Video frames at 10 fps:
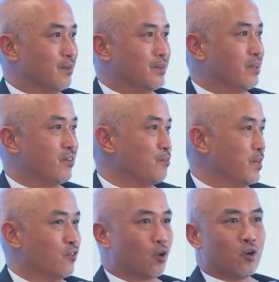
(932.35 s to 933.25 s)
even
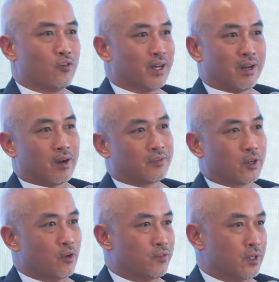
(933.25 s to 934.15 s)
before COVID and after
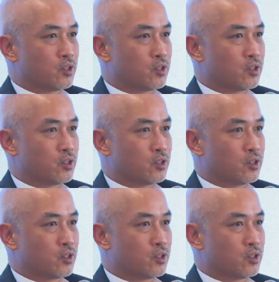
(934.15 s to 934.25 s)
COVID.